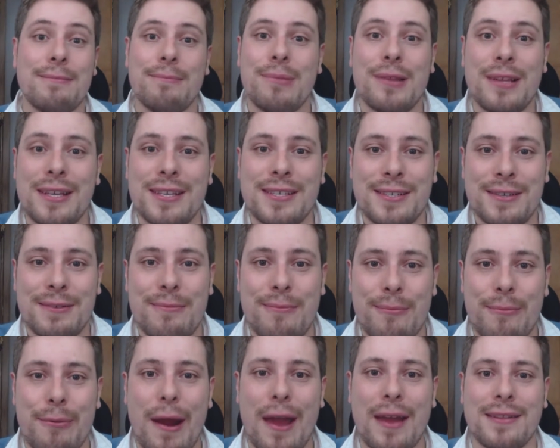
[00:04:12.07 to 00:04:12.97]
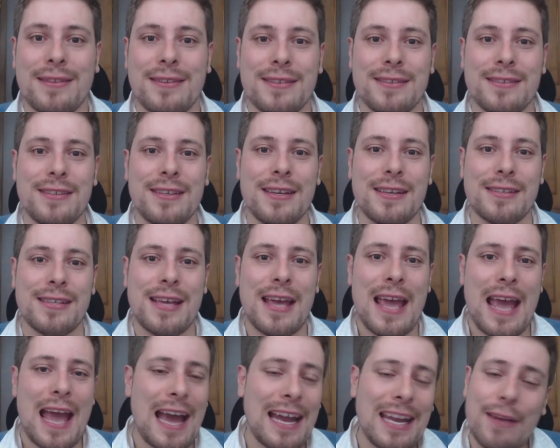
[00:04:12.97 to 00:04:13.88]
please practice this.
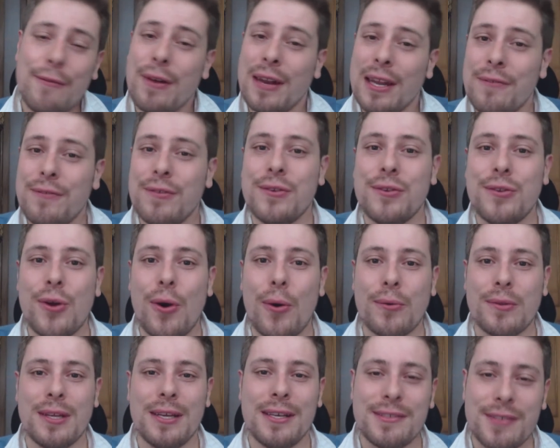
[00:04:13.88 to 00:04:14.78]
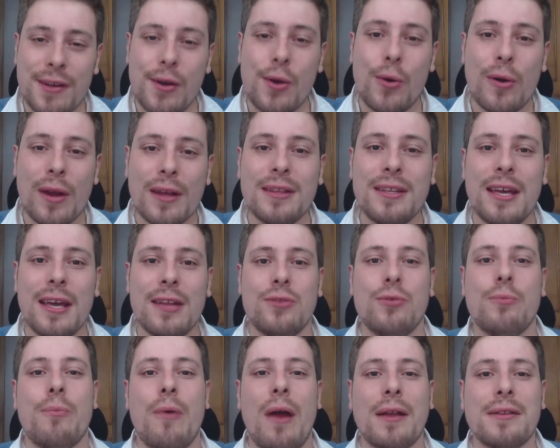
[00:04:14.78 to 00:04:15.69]
And even if you don't, it's a good idea
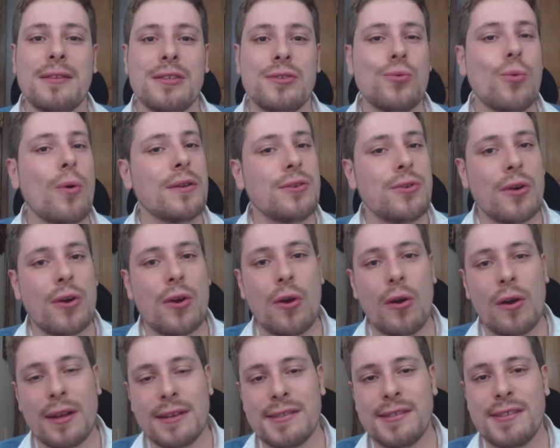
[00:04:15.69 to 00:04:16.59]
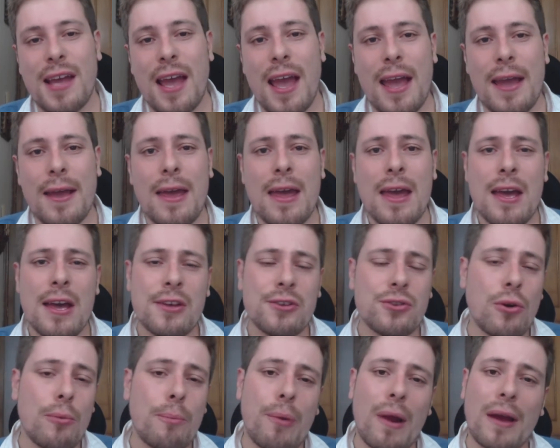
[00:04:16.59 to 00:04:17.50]
to practice what you're gonna say.
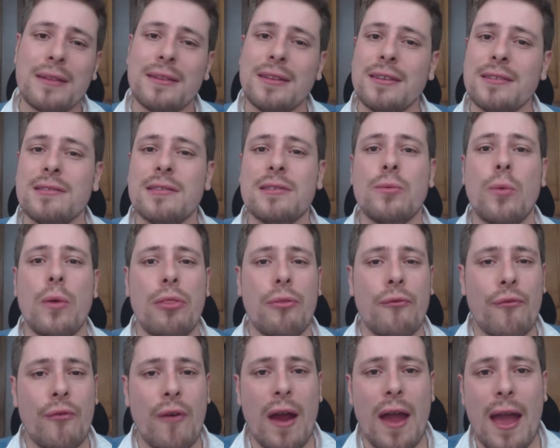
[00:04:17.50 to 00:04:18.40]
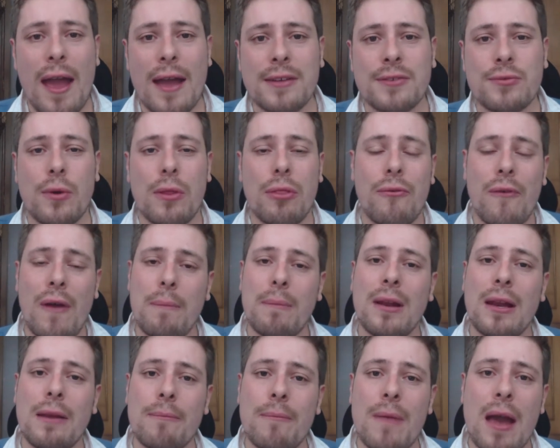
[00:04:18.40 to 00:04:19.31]
So practice it with friends, with
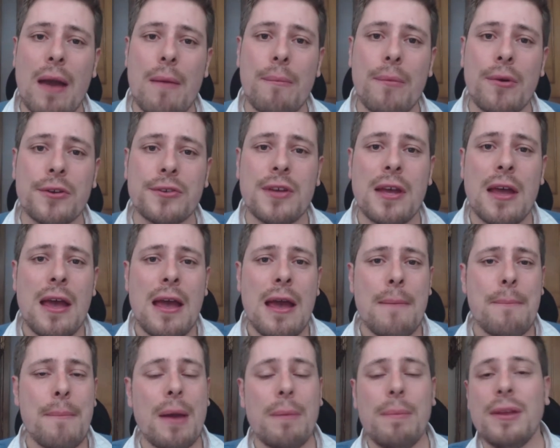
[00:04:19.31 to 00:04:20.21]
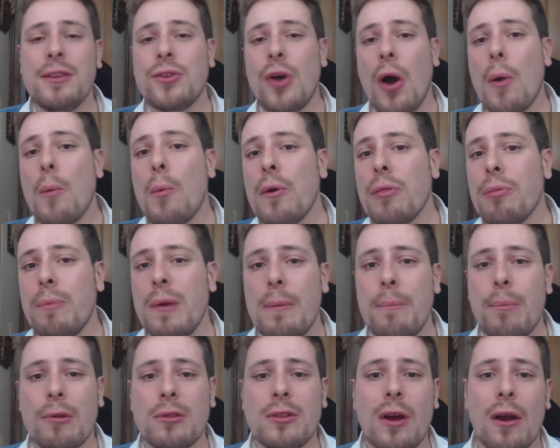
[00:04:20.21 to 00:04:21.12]
family members. Maybe talk with
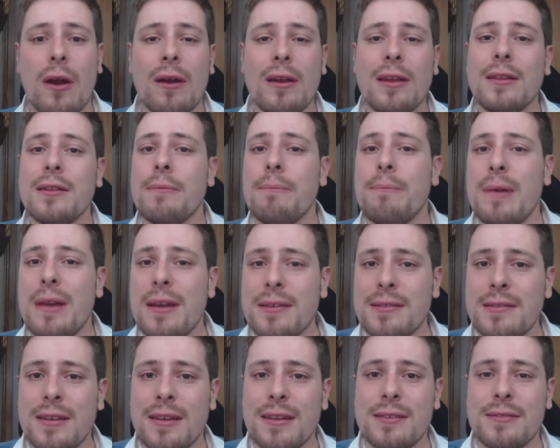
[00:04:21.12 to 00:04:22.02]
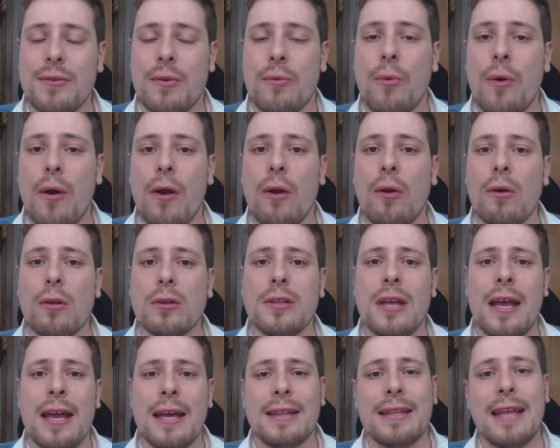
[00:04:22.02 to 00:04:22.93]
people that are in the business
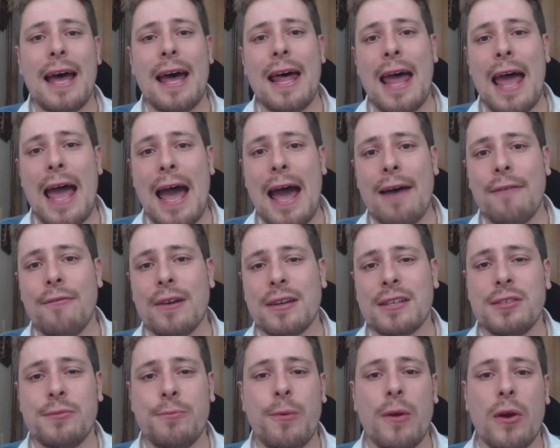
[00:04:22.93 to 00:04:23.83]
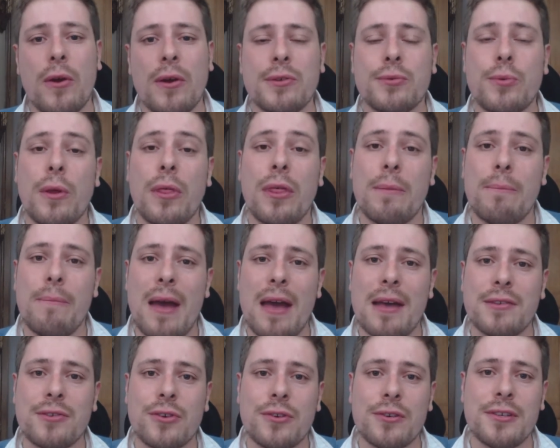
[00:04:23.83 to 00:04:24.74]
world that have experience with
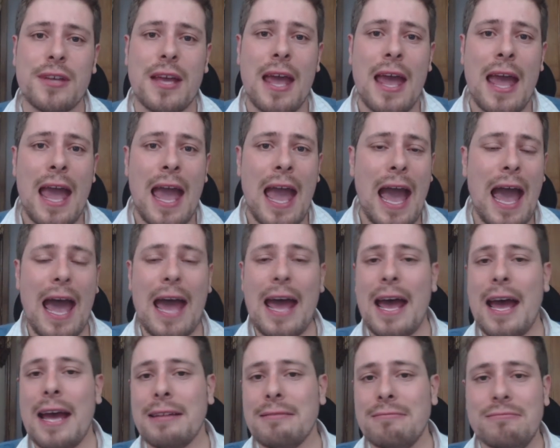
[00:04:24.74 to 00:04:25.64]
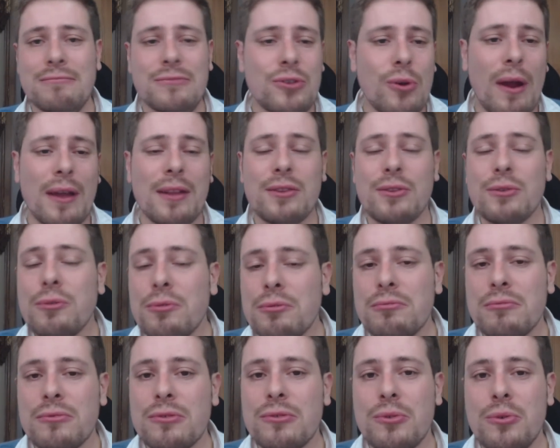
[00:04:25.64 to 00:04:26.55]
investors, and try
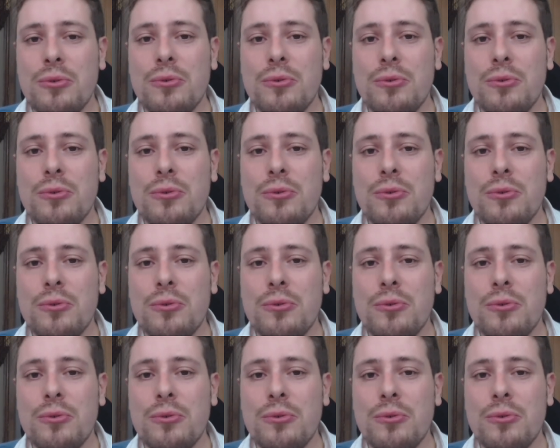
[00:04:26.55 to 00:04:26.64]
to